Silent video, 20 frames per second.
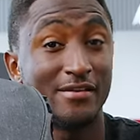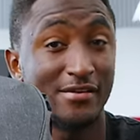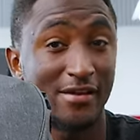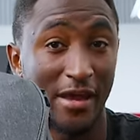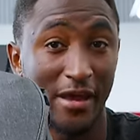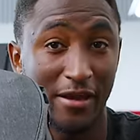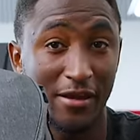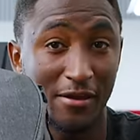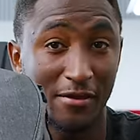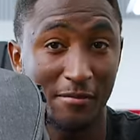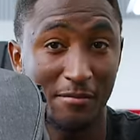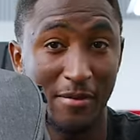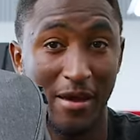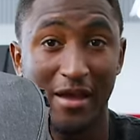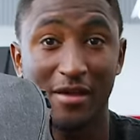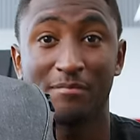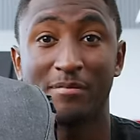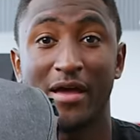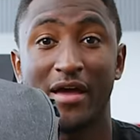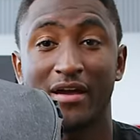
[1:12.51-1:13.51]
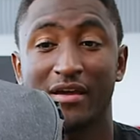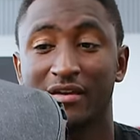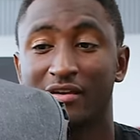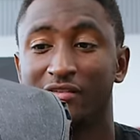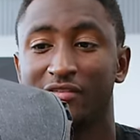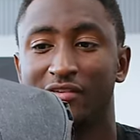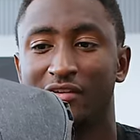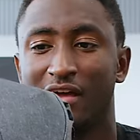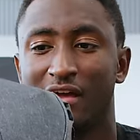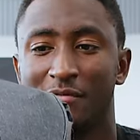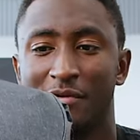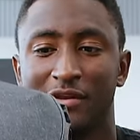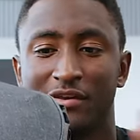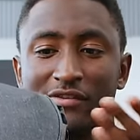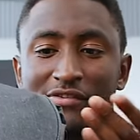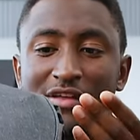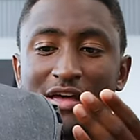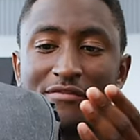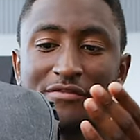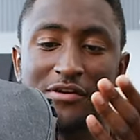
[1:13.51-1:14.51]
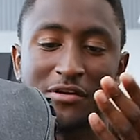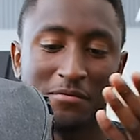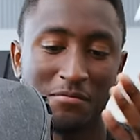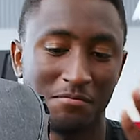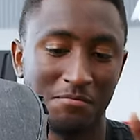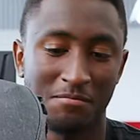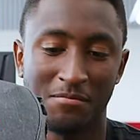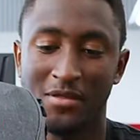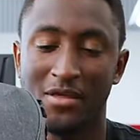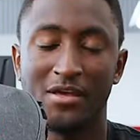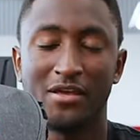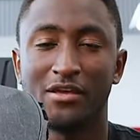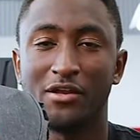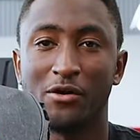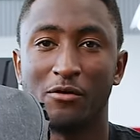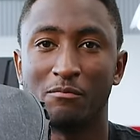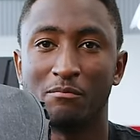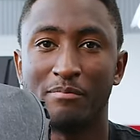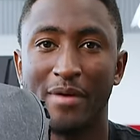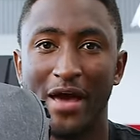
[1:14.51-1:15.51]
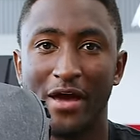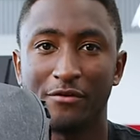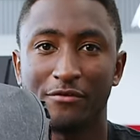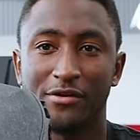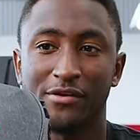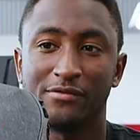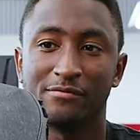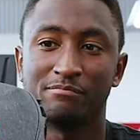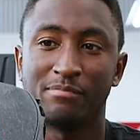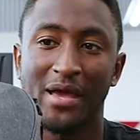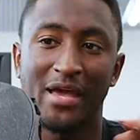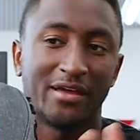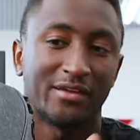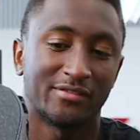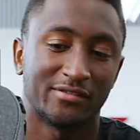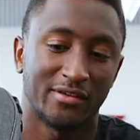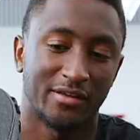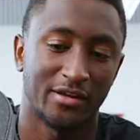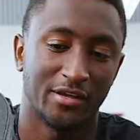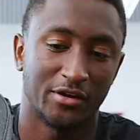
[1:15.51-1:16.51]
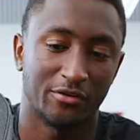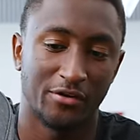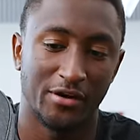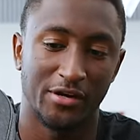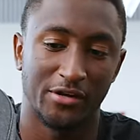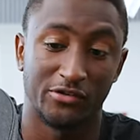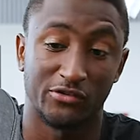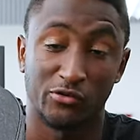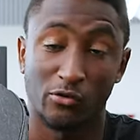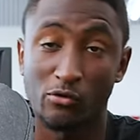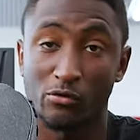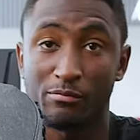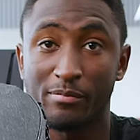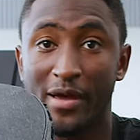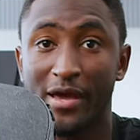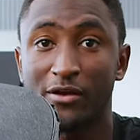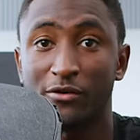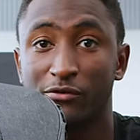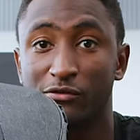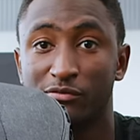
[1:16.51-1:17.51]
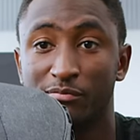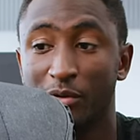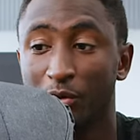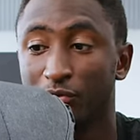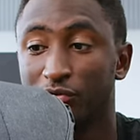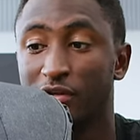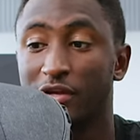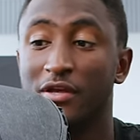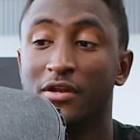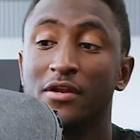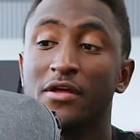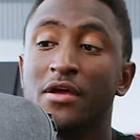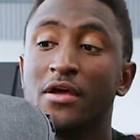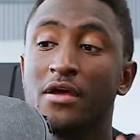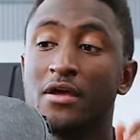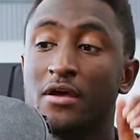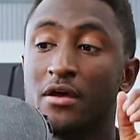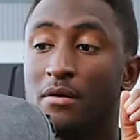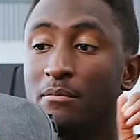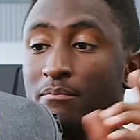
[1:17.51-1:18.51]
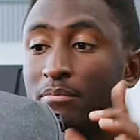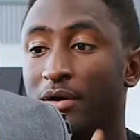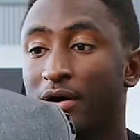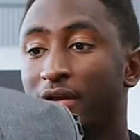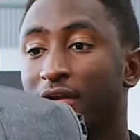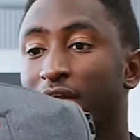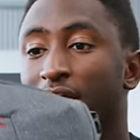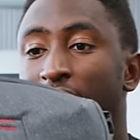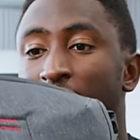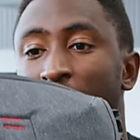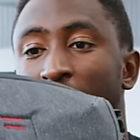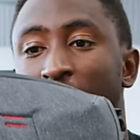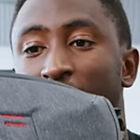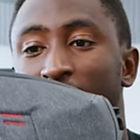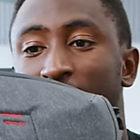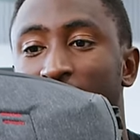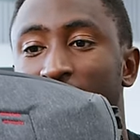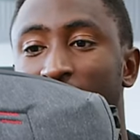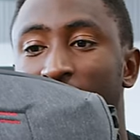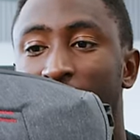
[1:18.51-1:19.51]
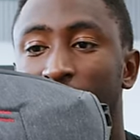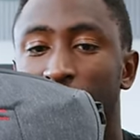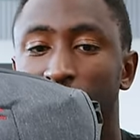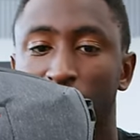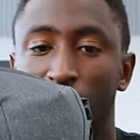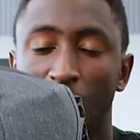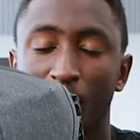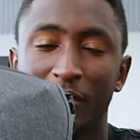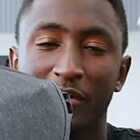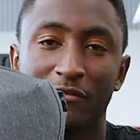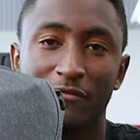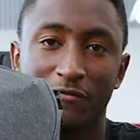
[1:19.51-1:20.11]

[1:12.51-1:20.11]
tech backpack because I mean, it doesn't have any, you know, battery banks in it or any solar panels built in, but it has so many